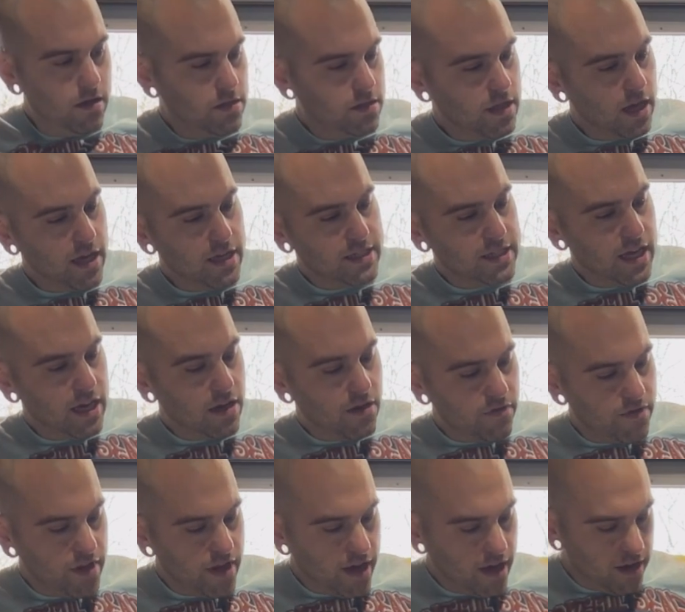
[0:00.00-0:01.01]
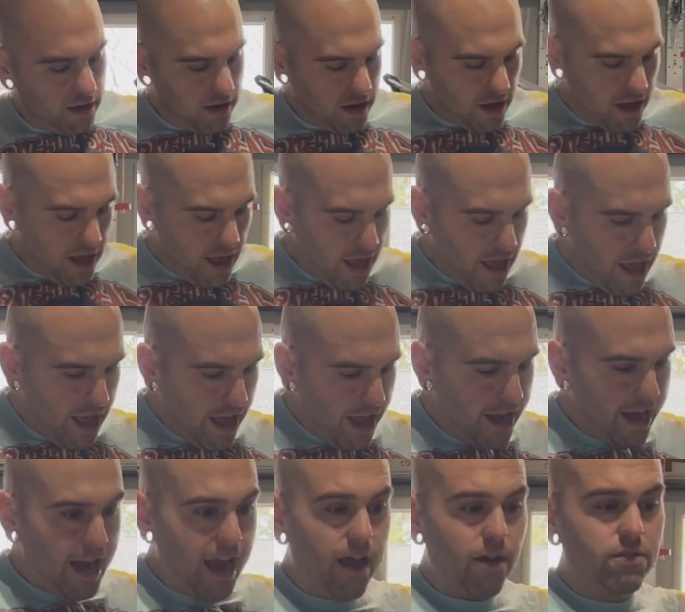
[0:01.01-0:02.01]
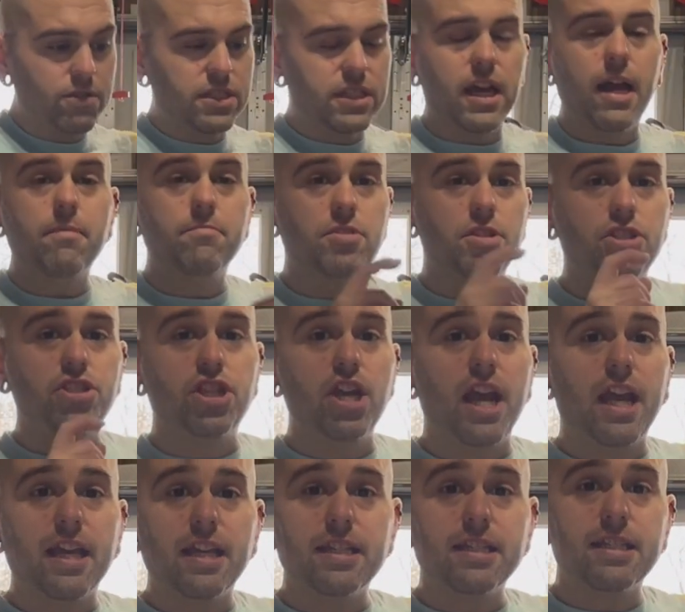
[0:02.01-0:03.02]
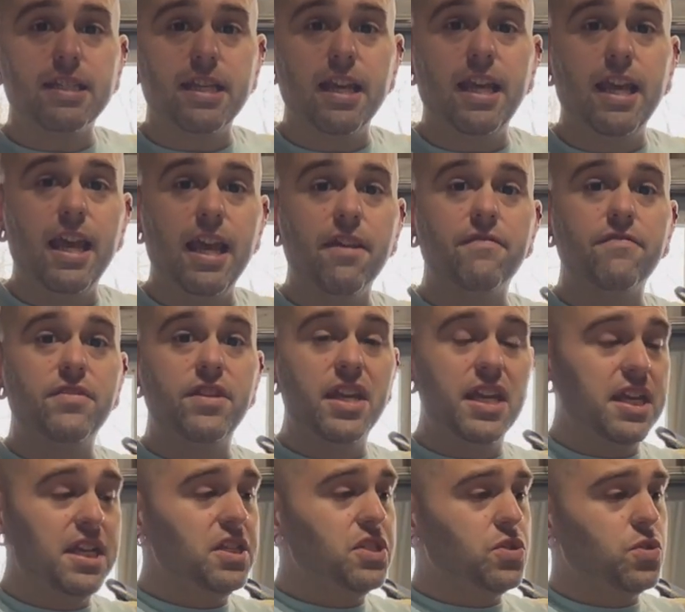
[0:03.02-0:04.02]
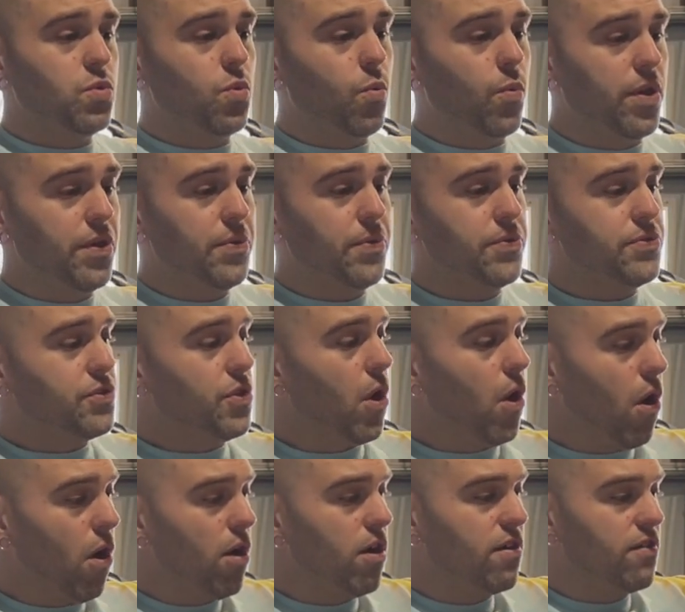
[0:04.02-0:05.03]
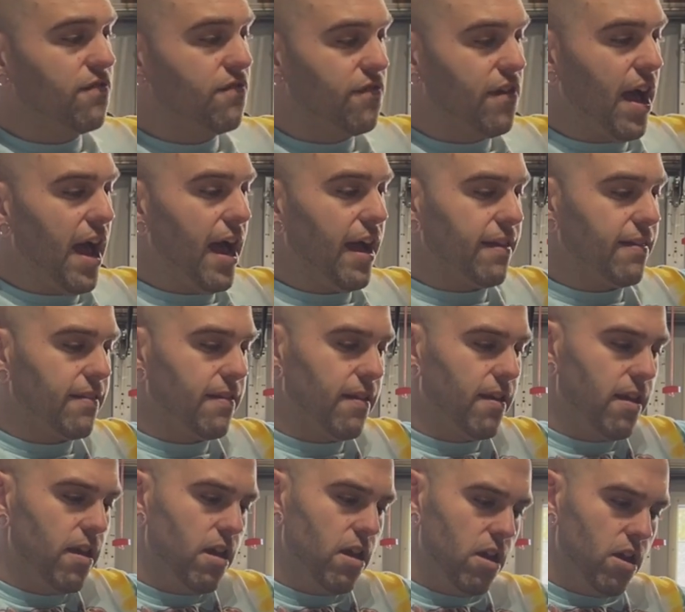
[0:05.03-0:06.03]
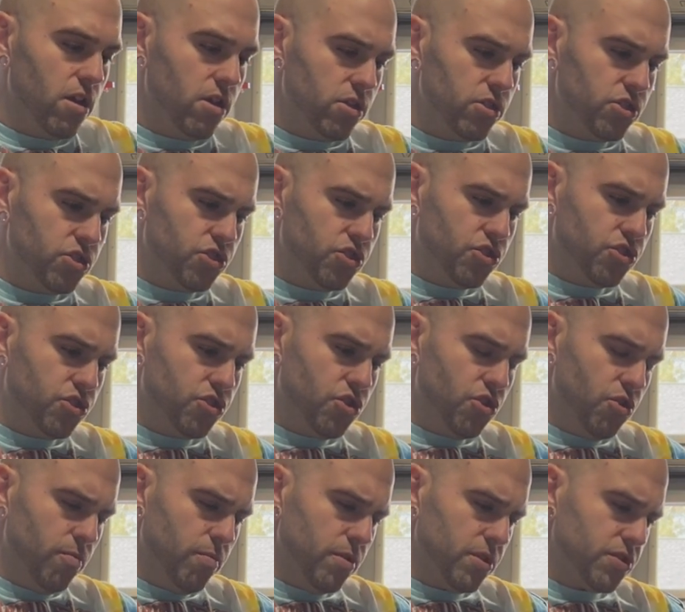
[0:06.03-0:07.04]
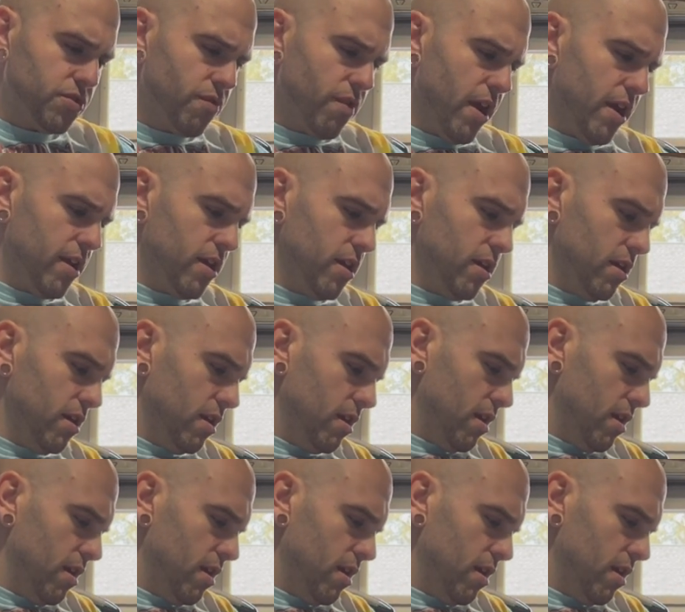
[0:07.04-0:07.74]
Toss that over there. And now it's time to check and see if these wheels are in fact tubeless ready.